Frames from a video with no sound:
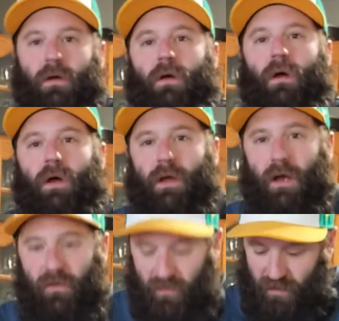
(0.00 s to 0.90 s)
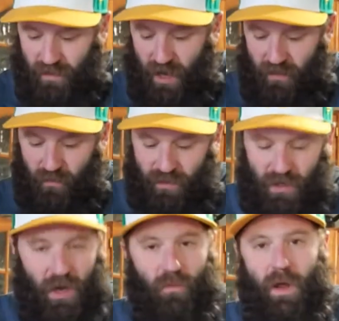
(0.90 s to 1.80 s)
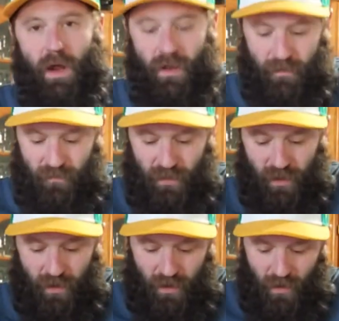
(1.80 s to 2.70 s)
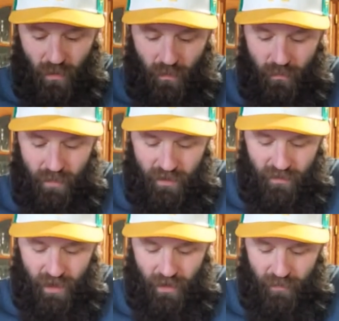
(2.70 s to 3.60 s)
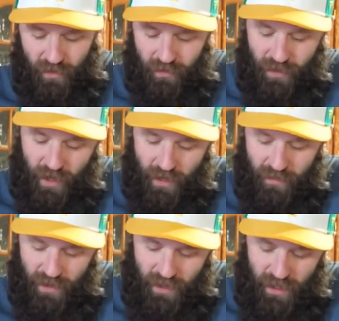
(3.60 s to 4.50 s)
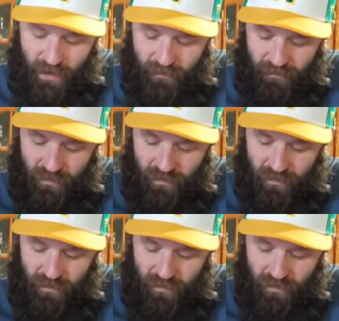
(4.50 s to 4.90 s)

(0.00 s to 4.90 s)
Alright guys, now that we're done waiting, mix that up a little tiny bit again.